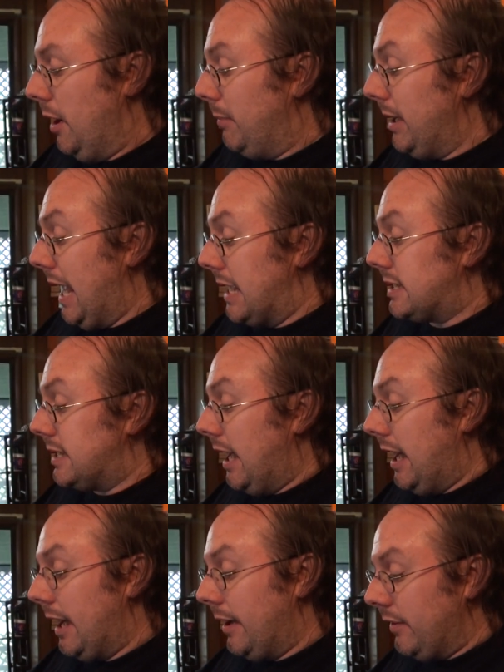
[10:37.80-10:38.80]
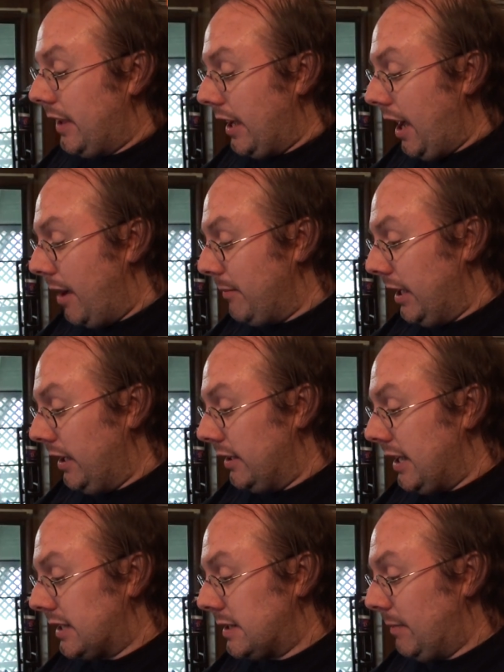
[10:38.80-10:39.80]
but yes, uh, they got me
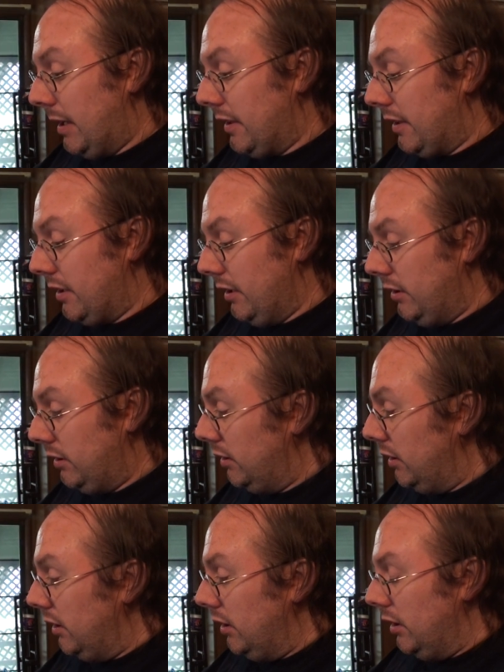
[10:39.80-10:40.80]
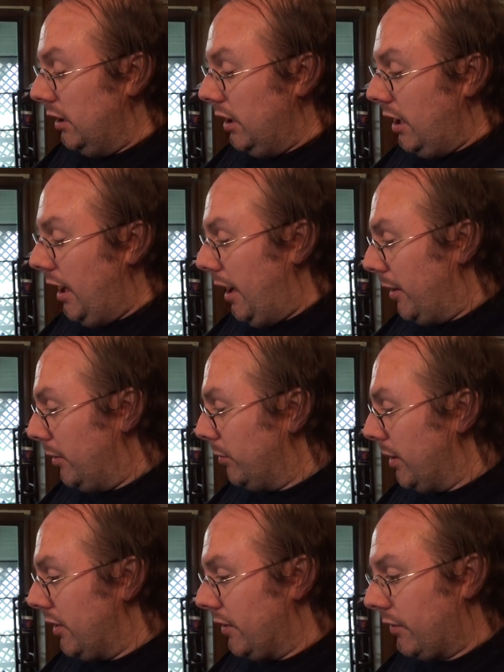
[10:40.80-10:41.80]
next month uh,
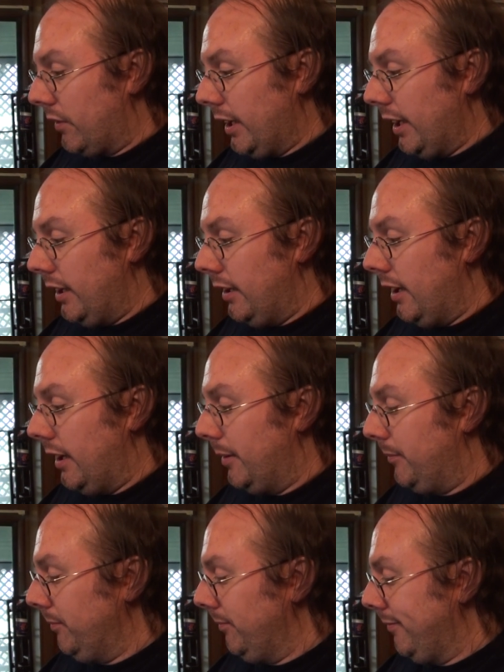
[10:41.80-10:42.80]
with the frickin' um,